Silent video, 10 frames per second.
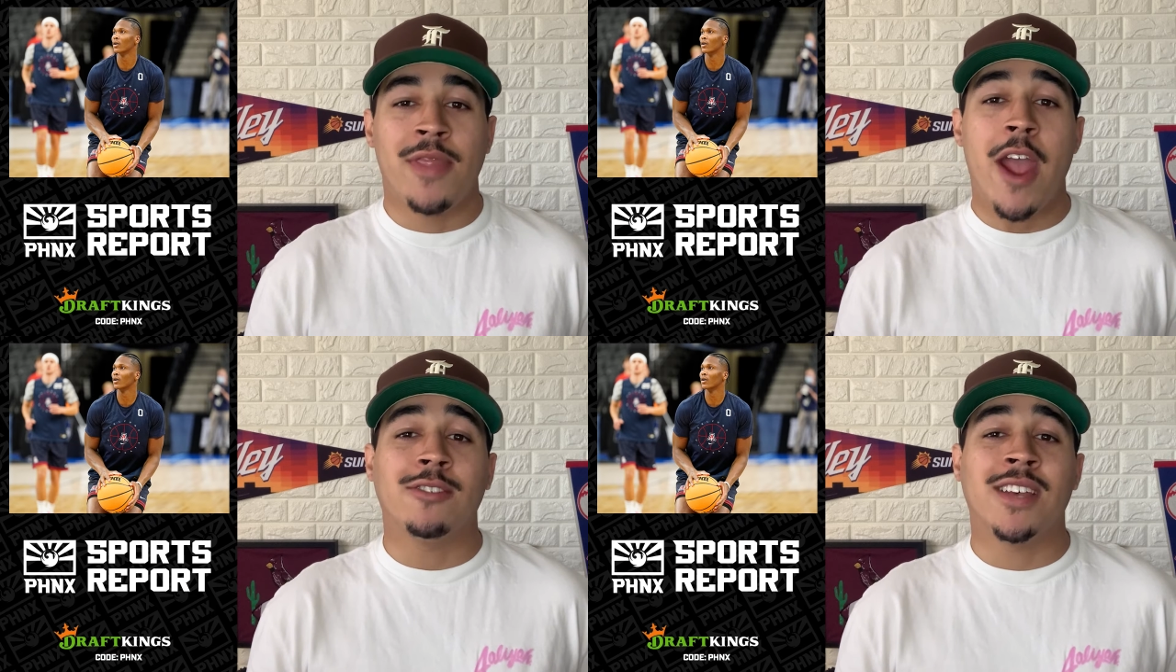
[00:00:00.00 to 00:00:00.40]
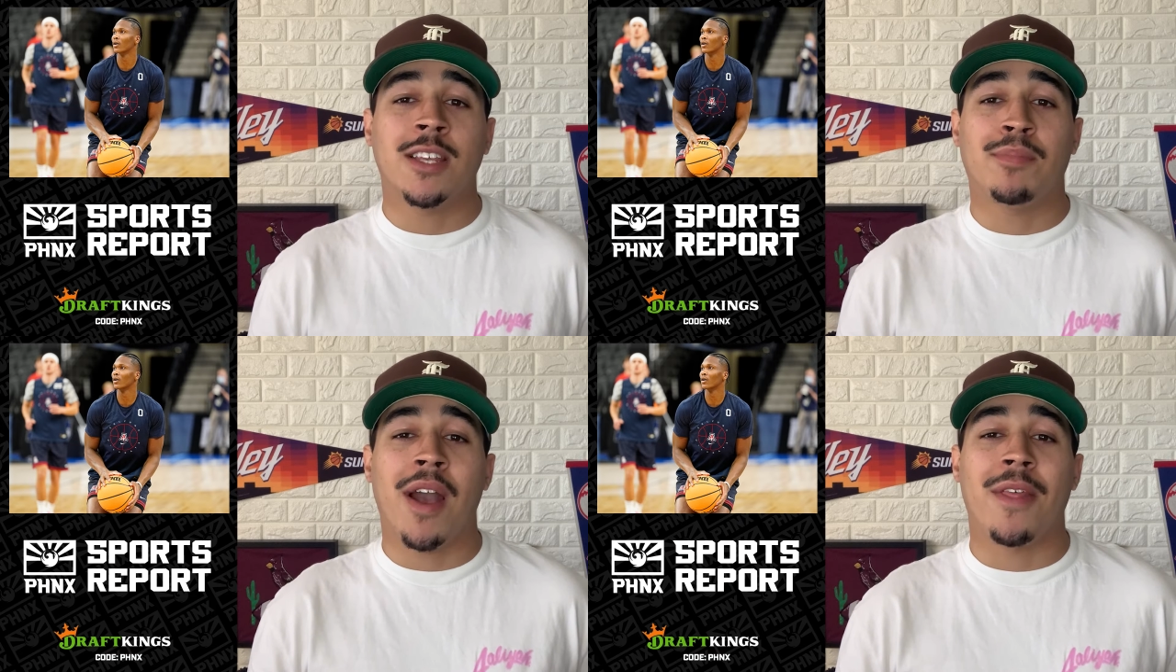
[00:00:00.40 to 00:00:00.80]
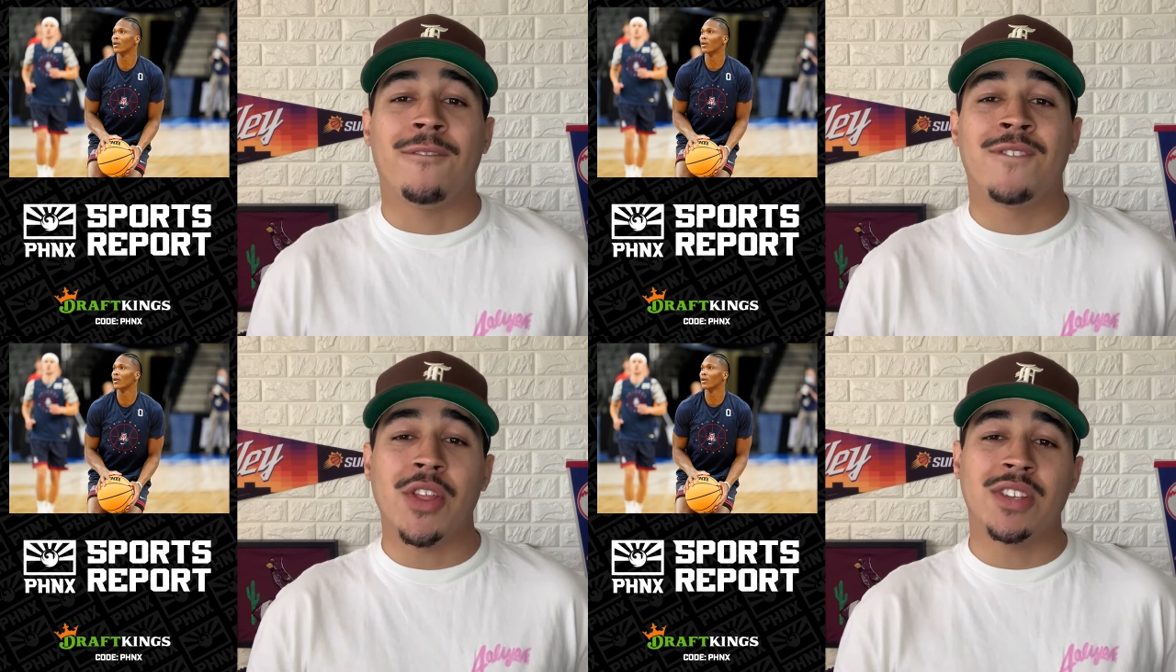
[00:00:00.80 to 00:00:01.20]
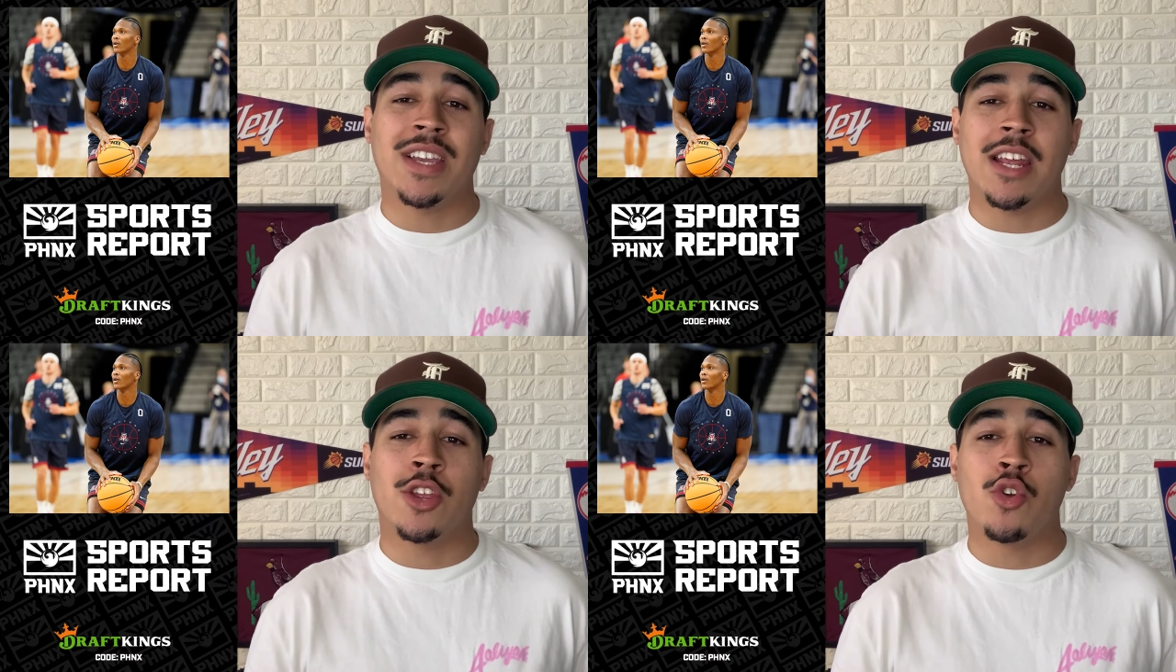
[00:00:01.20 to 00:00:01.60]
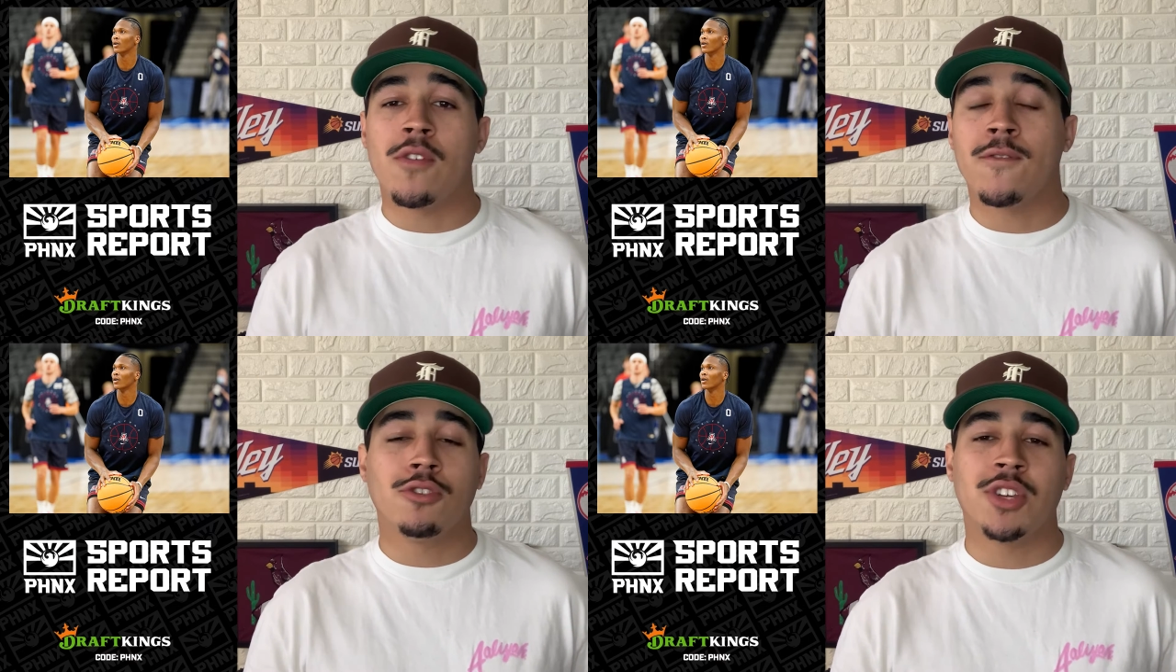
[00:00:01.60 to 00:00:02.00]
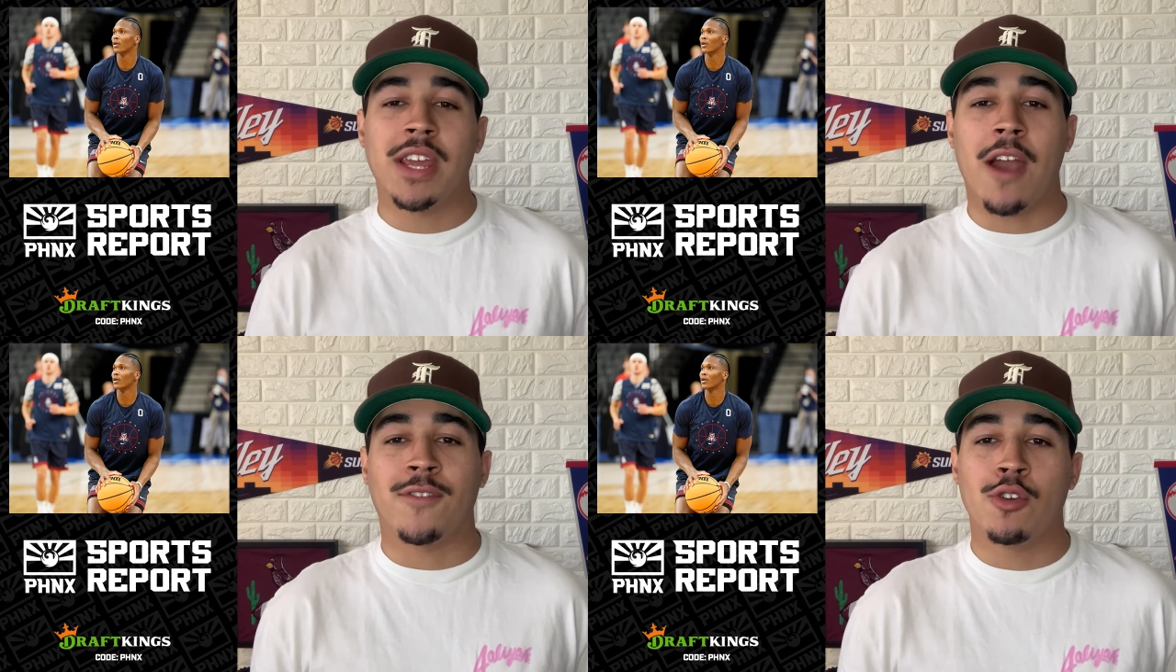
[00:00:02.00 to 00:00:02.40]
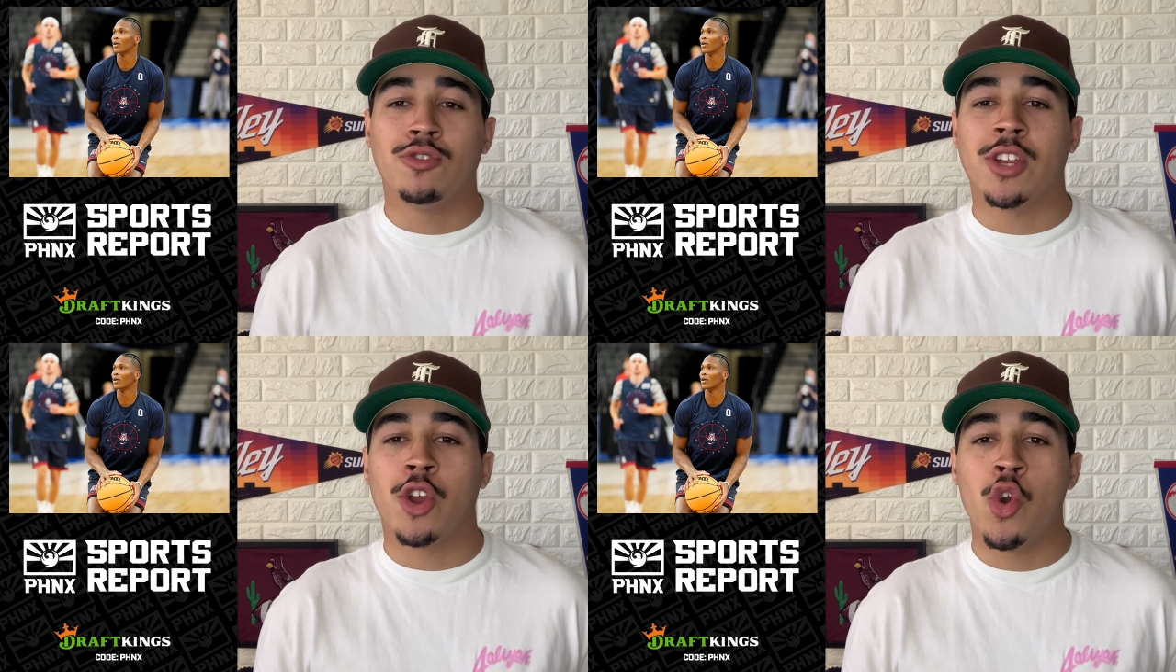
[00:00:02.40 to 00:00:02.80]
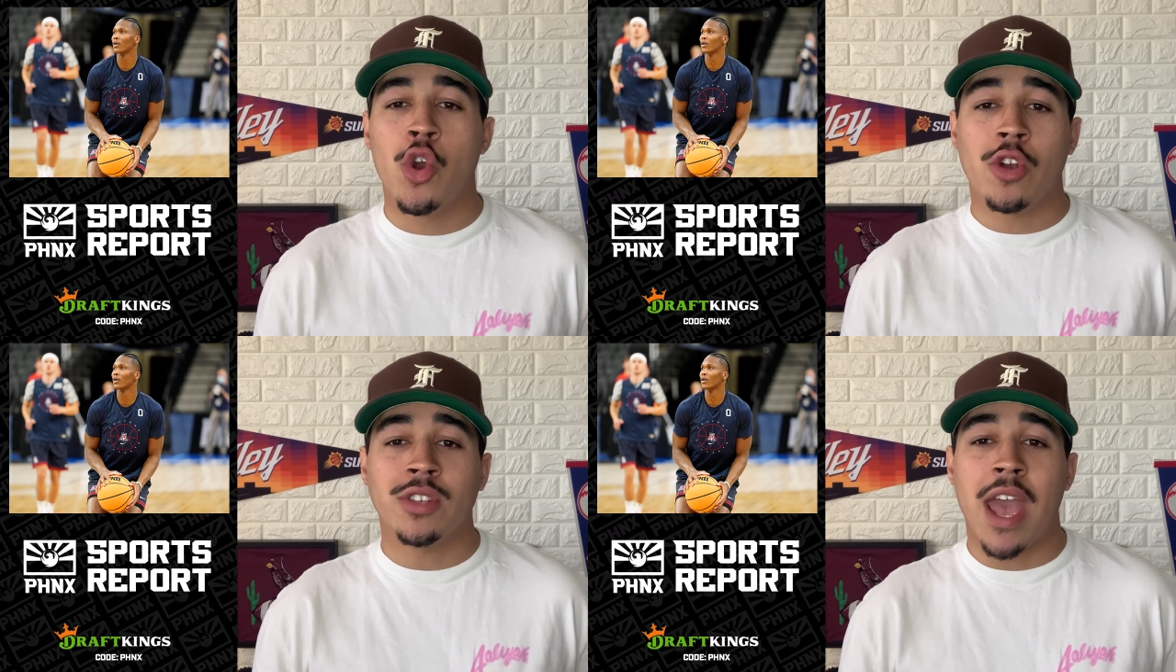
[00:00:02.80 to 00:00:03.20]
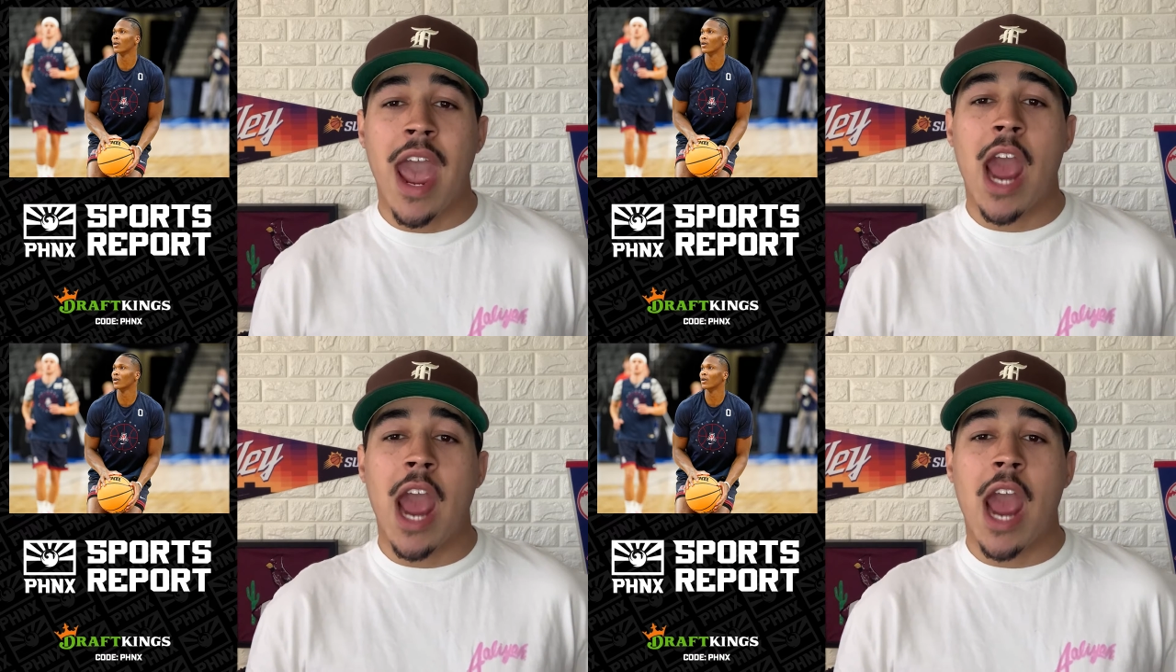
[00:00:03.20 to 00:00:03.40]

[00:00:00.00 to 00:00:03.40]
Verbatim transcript: They are set to play the fifth seeded University of Houston Cougars